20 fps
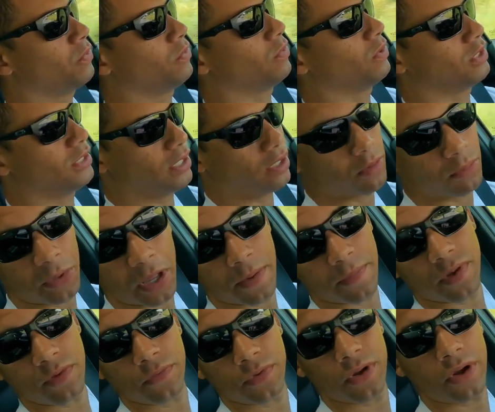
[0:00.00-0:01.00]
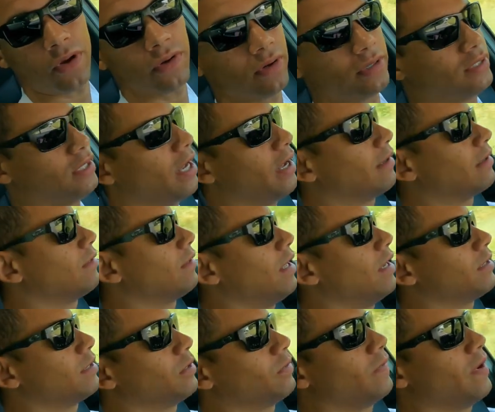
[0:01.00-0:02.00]
which I don't blame you if you don't, because I
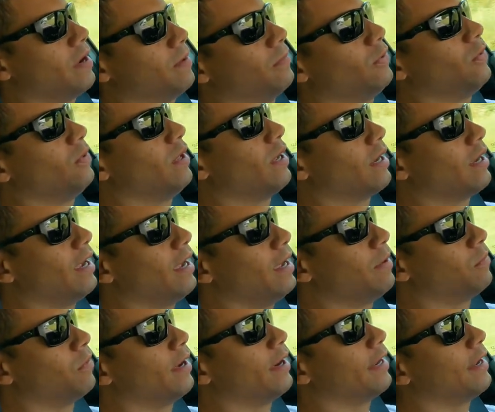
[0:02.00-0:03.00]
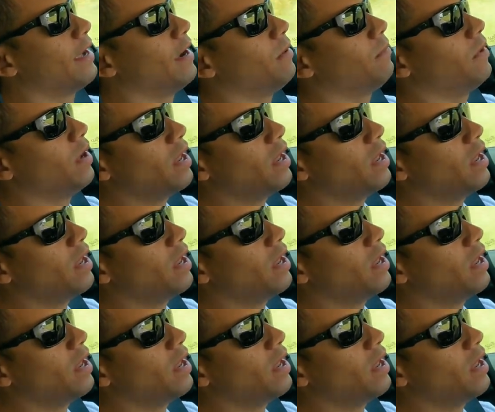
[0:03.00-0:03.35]
like to ramble like I am right now.